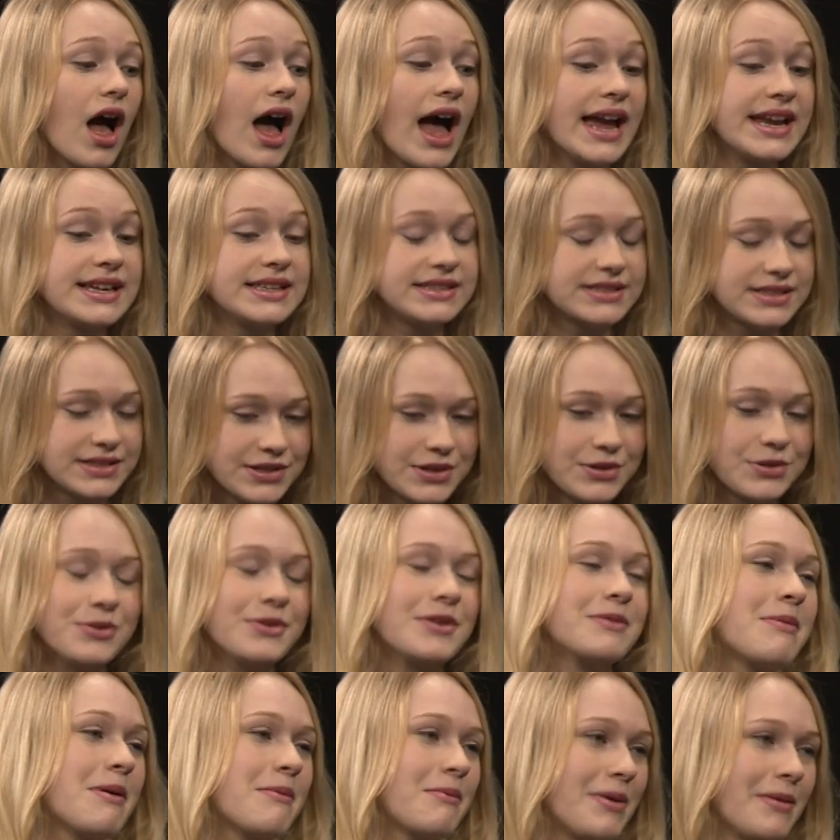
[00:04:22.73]
I do
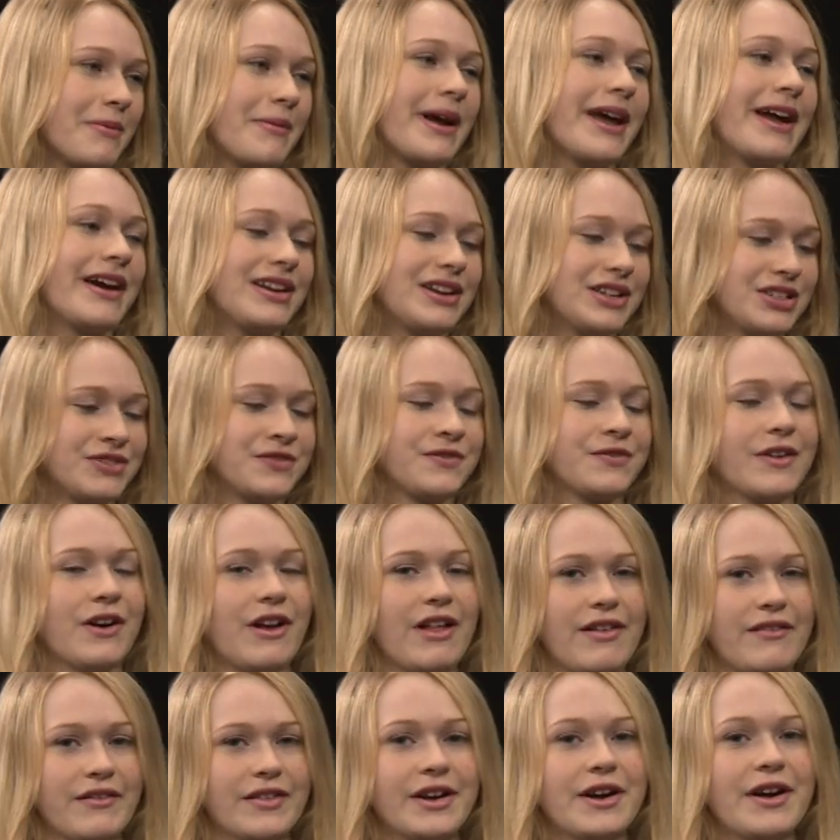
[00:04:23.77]
remember my audition for
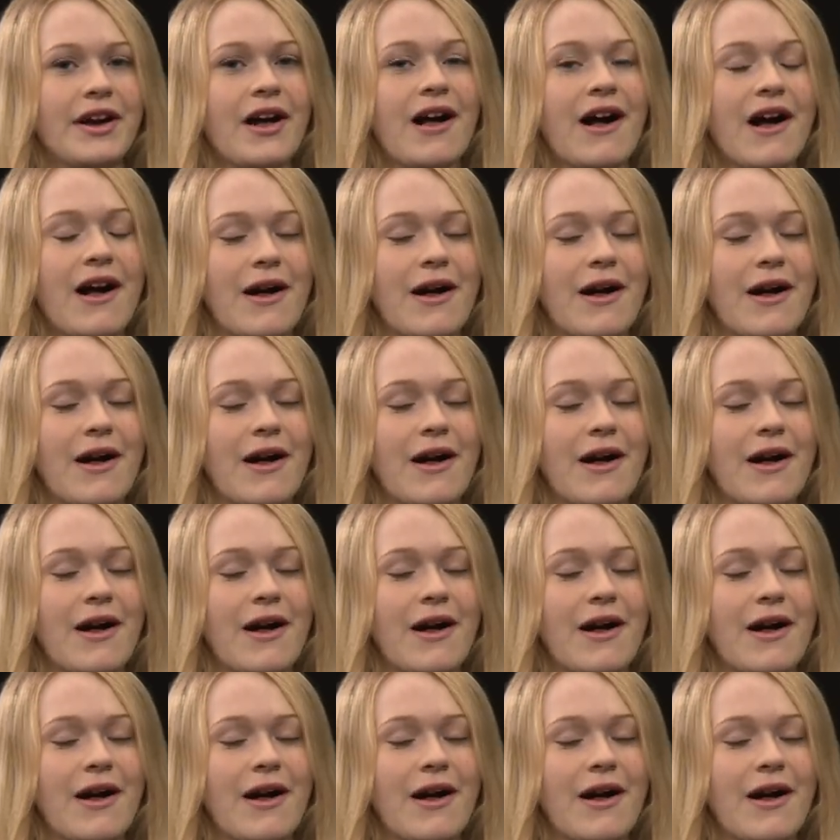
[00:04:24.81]
Oliver.